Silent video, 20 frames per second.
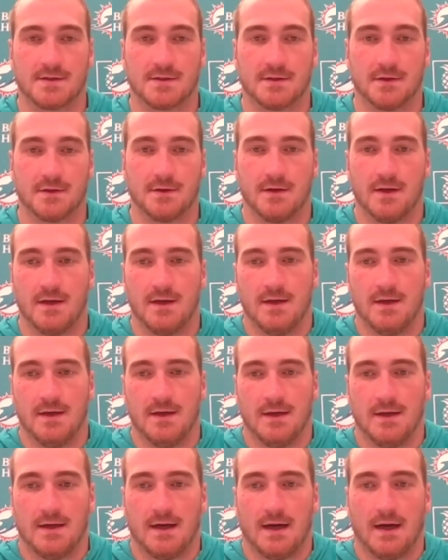So,
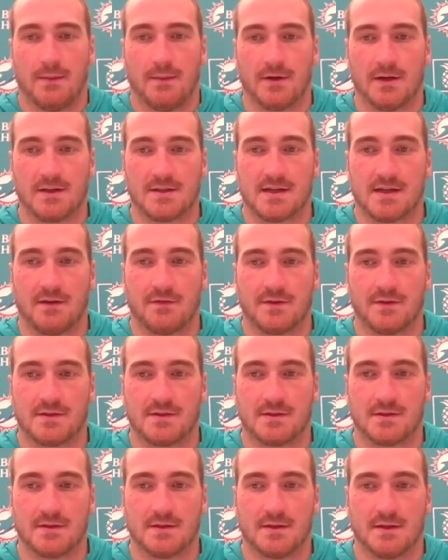I mean, it's
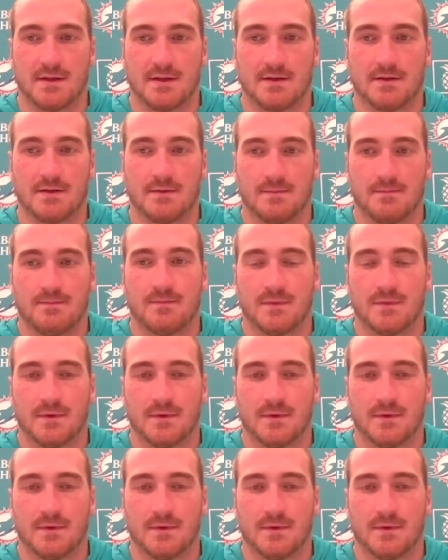obviously in